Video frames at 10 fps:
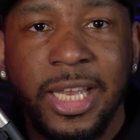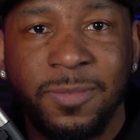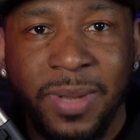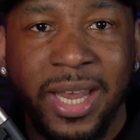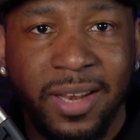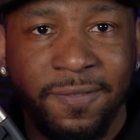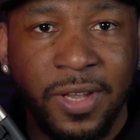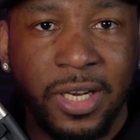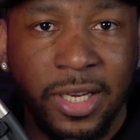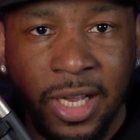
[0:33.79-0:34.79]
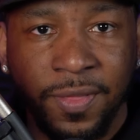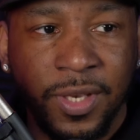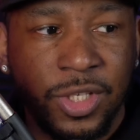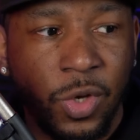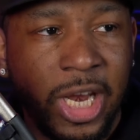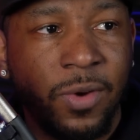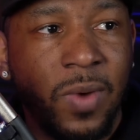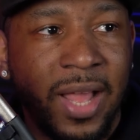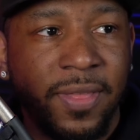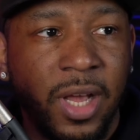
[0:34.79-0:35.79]
is better than feeling nothing. So they'd
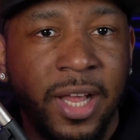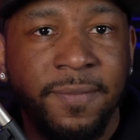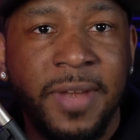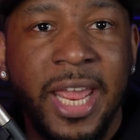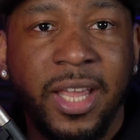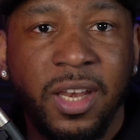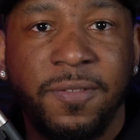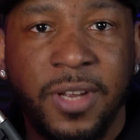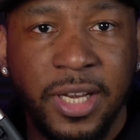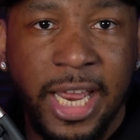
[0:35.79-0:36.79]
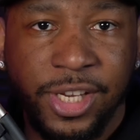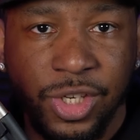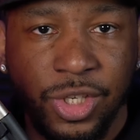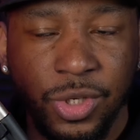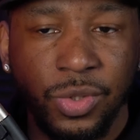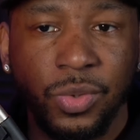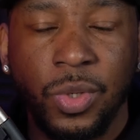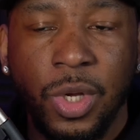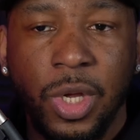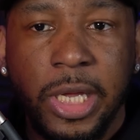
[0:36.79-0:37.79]
rather a negative connection to you